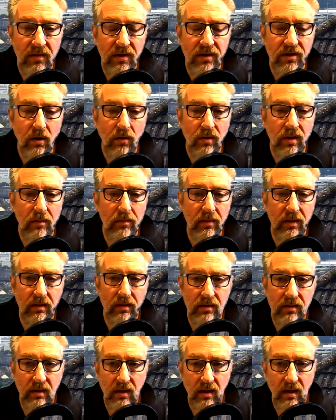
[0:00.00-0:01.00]

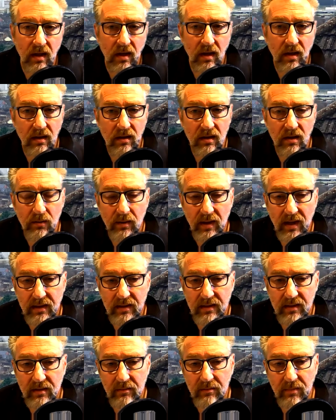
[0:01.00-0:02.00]
document
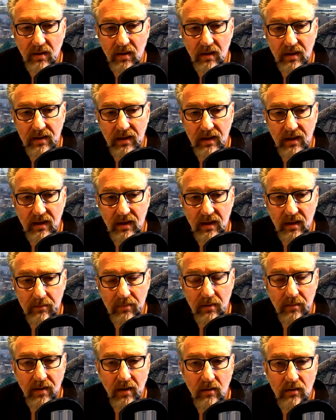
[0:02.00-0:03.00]
created by the
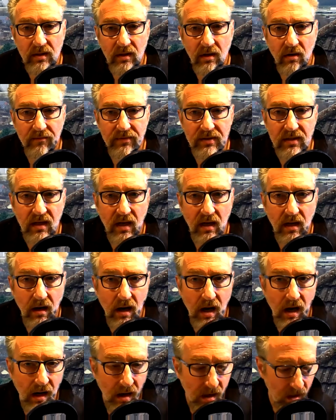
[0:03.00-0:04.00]
proposing officer
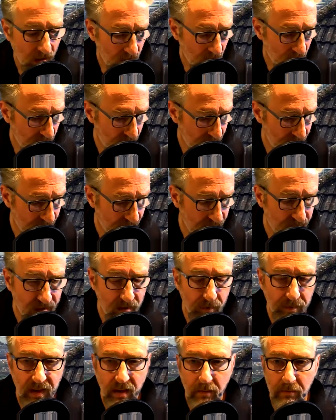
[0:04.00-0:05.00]
needs to
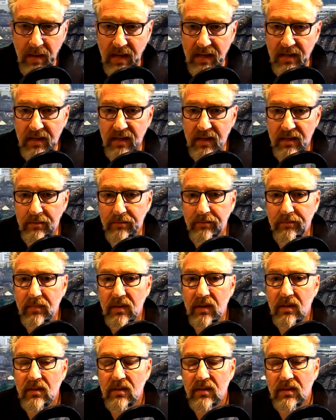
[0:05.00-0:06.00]
be amended
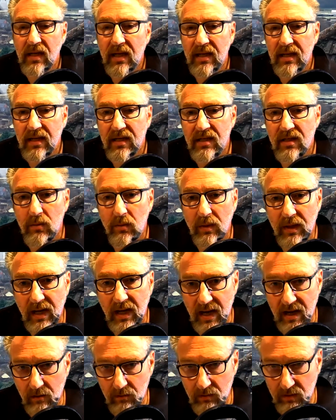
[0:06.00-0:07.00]
to take into
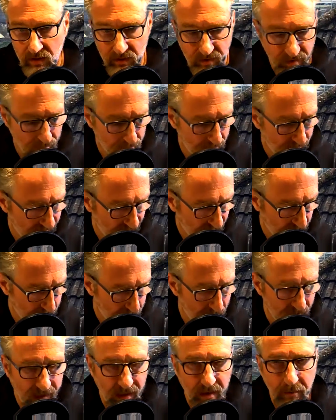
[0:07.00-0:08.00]
account the
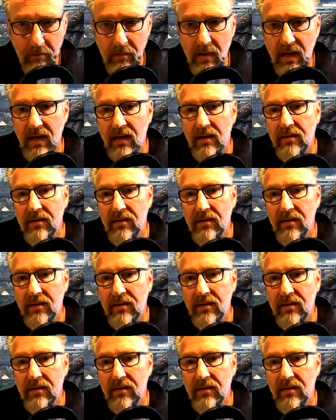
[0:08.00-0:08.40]
many